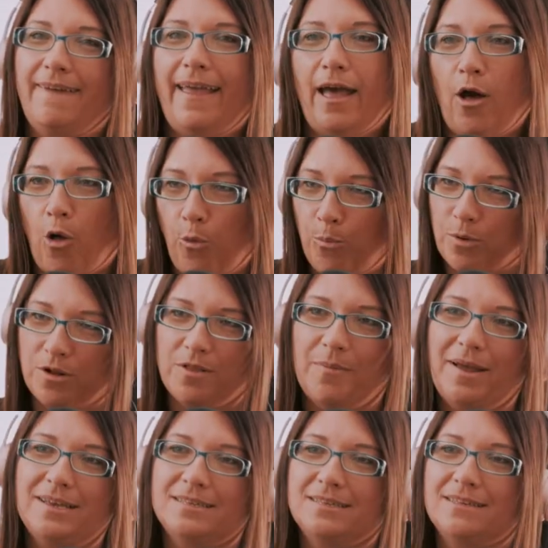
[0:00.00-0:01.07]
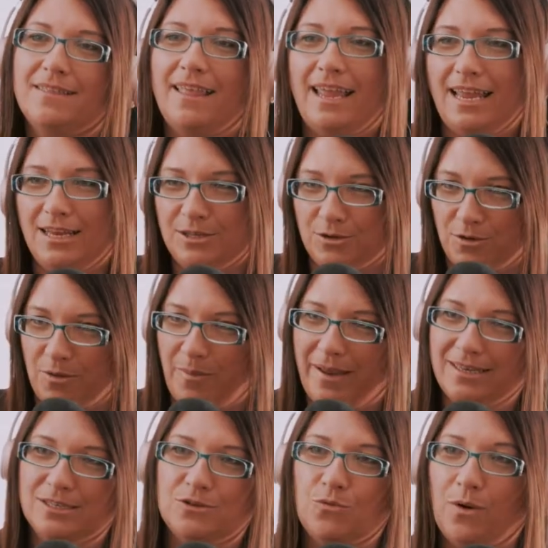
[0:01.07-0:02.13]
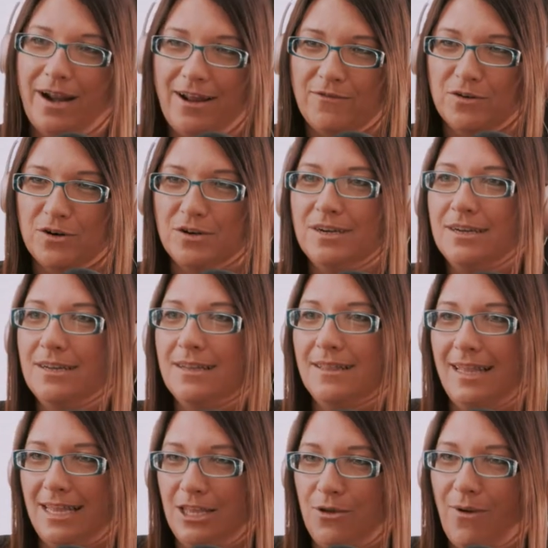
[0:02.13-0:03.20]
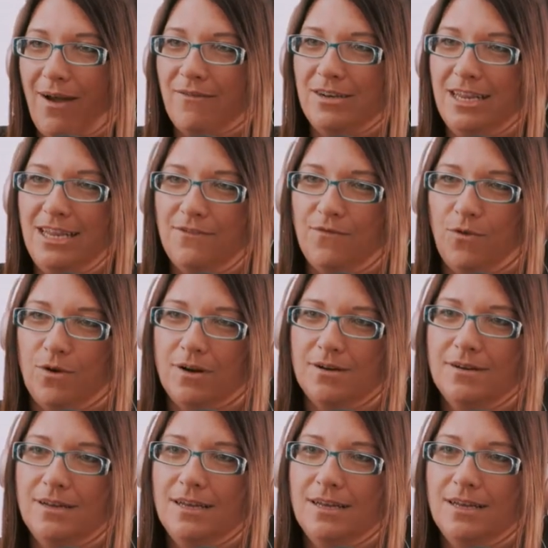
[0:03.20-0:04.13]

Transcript: help or the best things or the best whatever mm-hmm. that you have a need for.